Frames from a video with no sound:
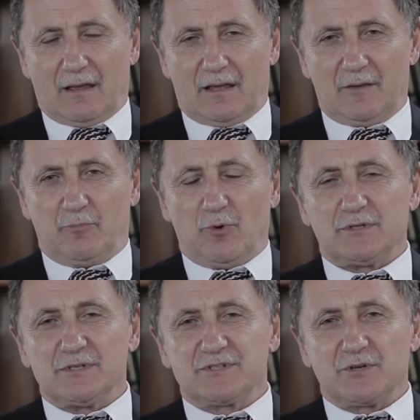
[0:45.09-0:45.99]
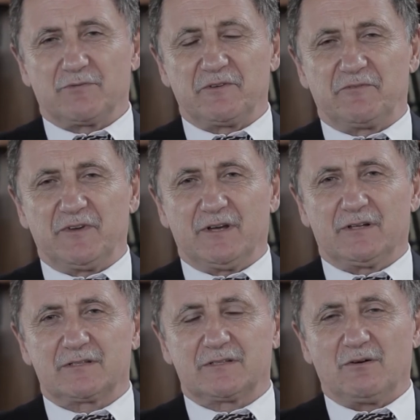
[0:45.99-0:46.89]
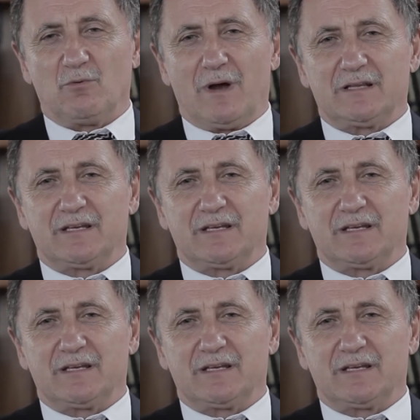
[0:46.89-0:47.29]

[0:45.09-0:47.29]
Importance of the field one